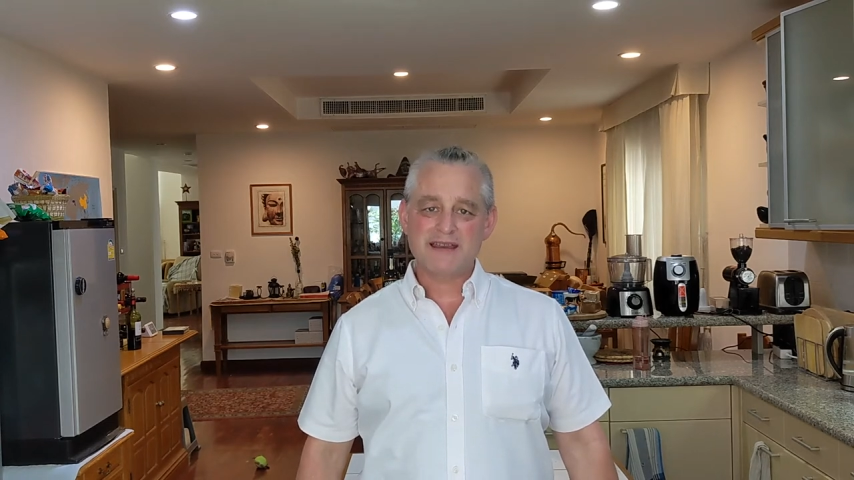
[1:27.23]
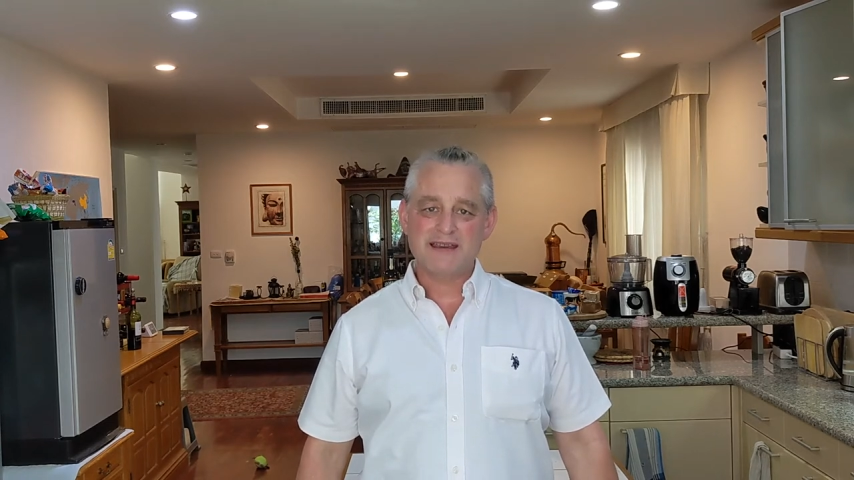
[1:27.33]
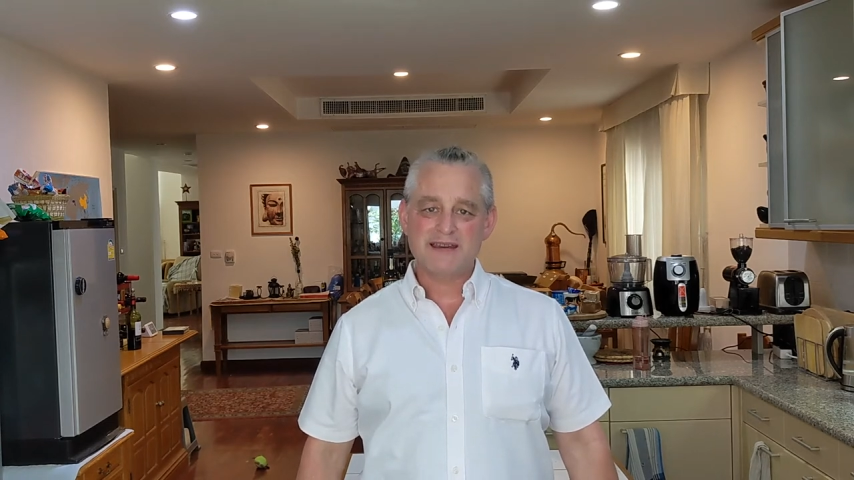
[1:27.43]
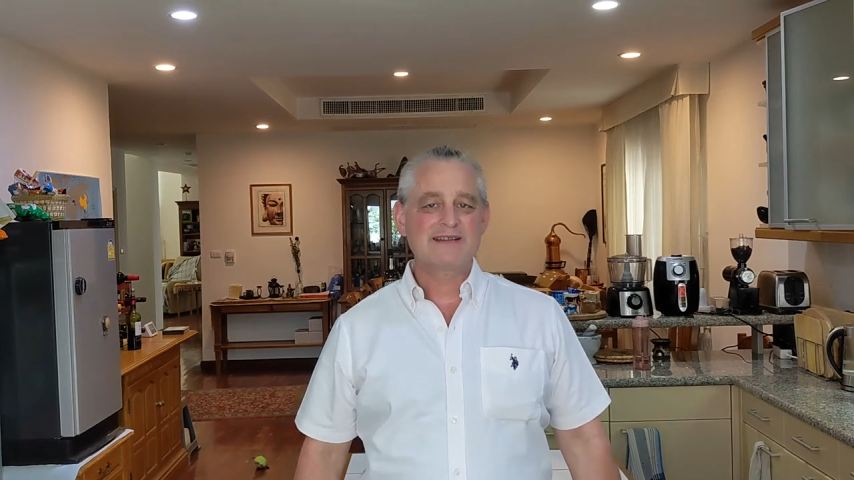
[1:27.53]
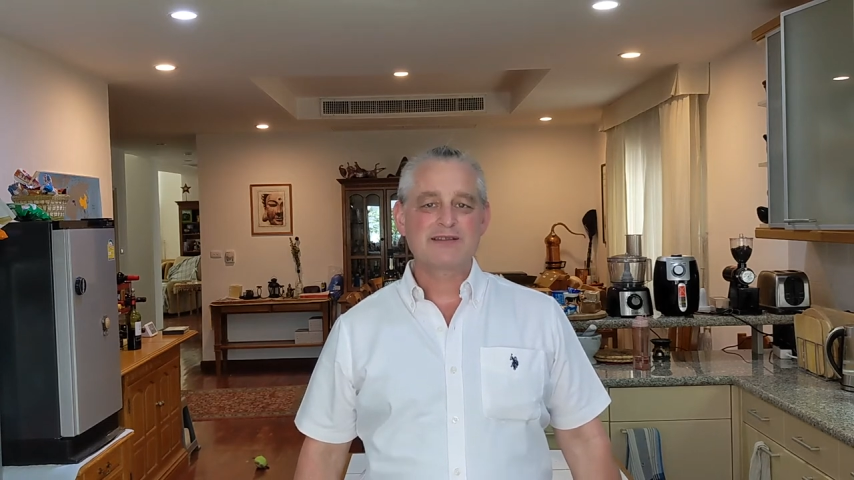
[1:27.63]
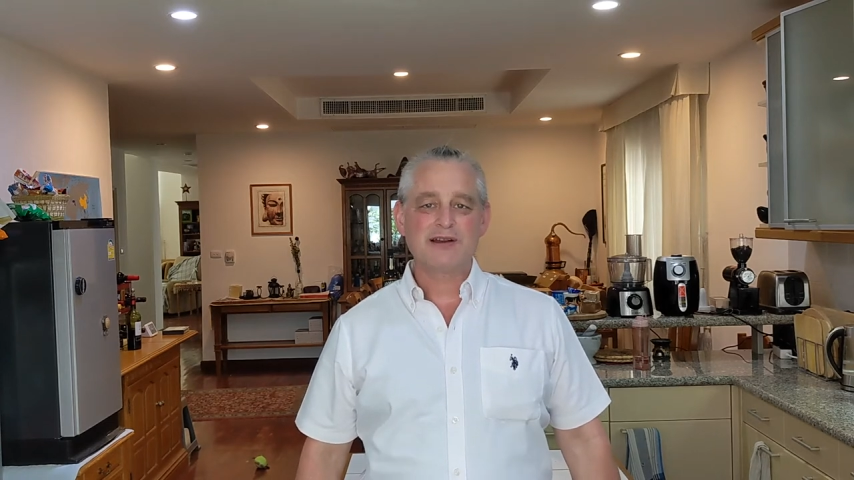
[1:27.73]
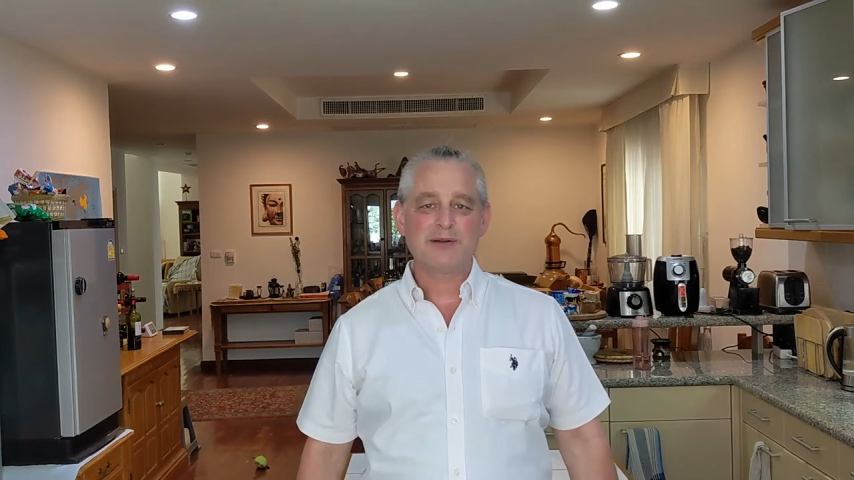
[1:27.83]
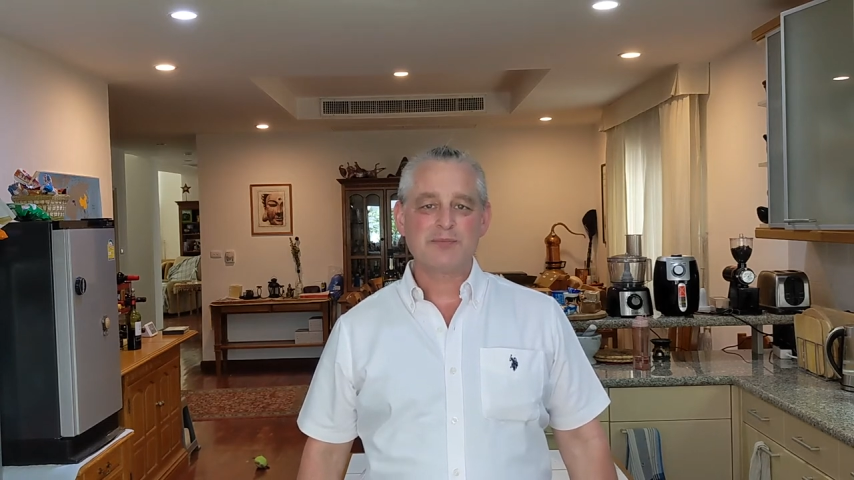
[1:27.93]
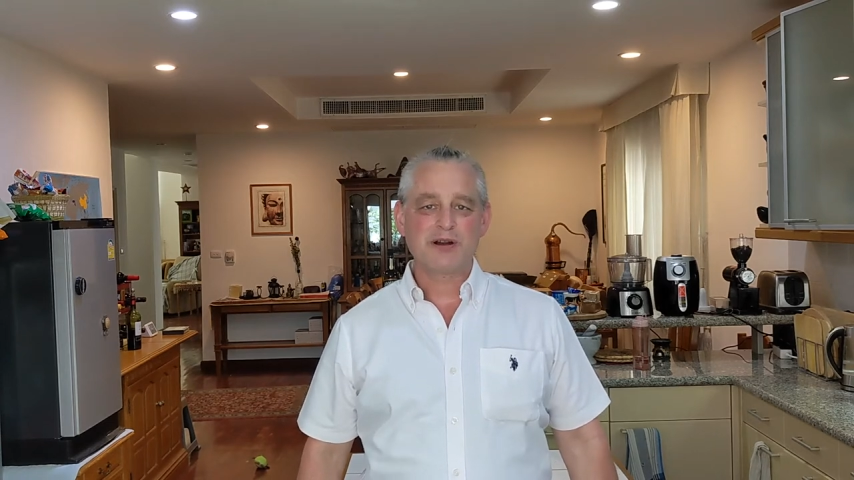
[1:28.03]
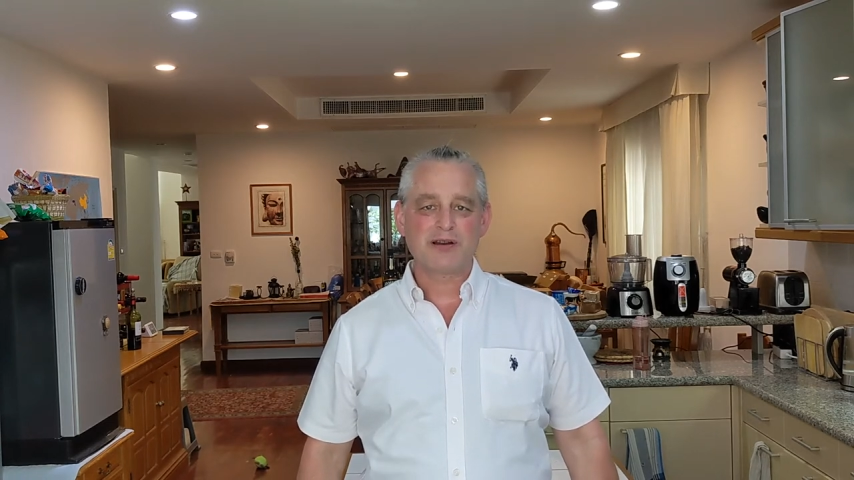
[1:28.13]
It's
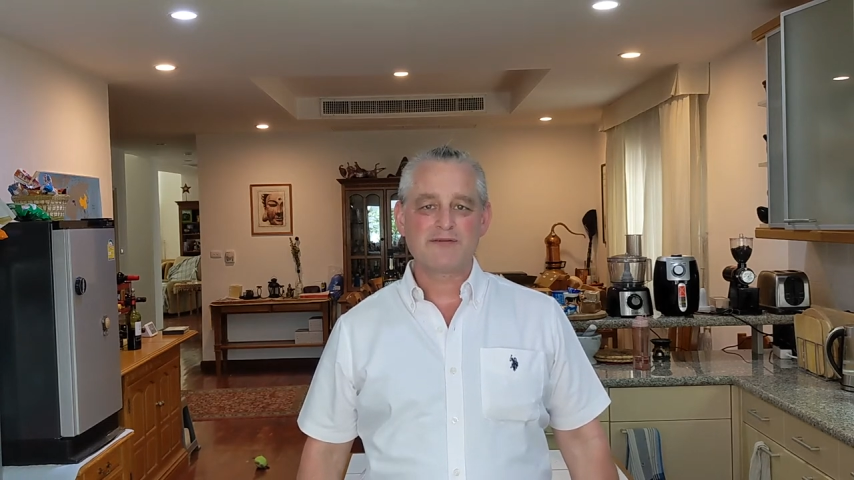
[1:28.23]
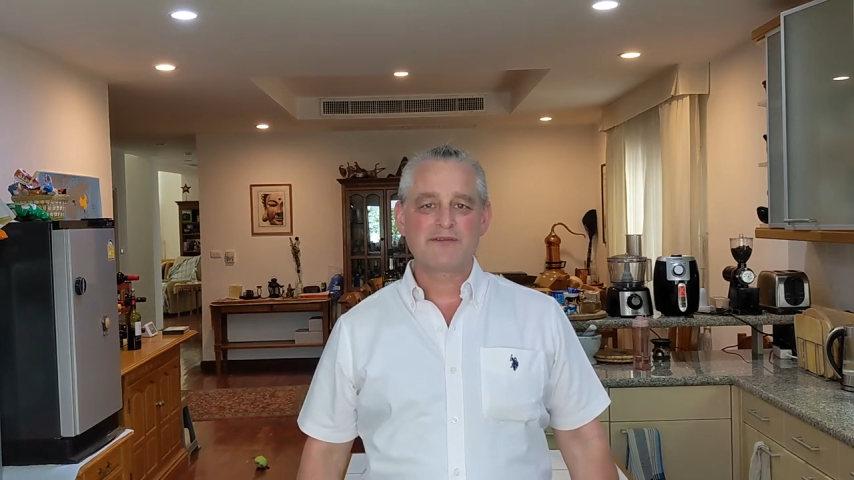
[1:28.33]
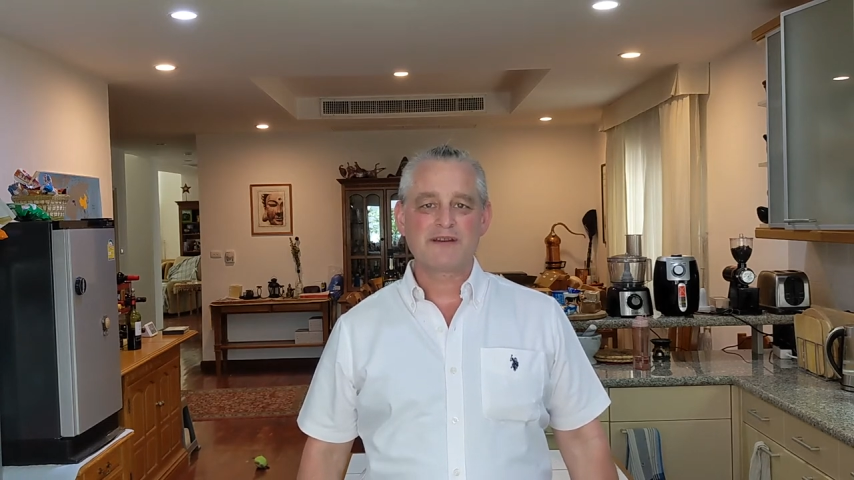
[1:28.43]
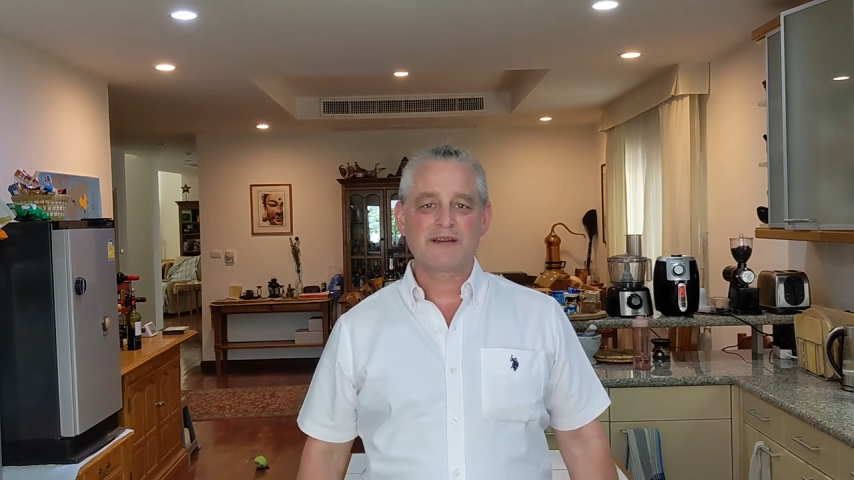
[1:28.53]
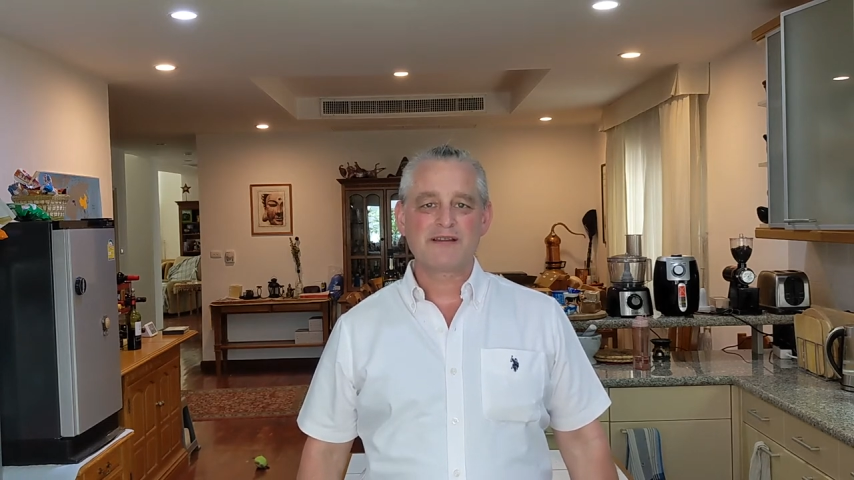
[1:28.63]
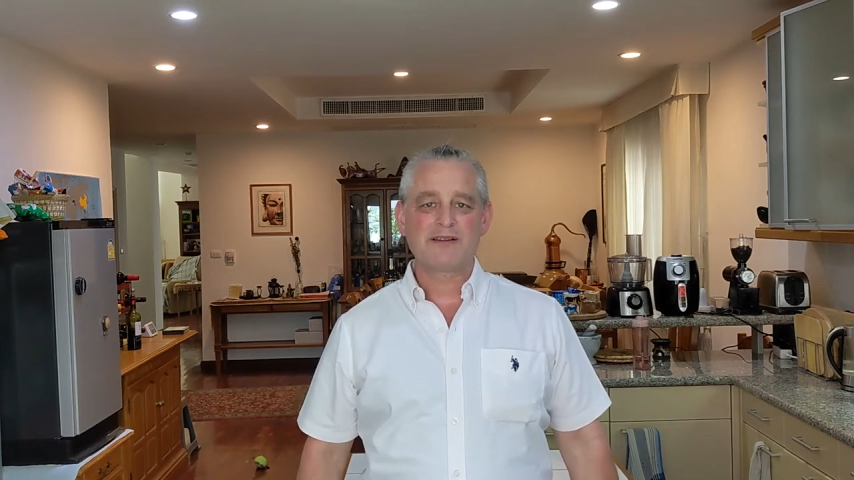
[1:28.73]
all part of the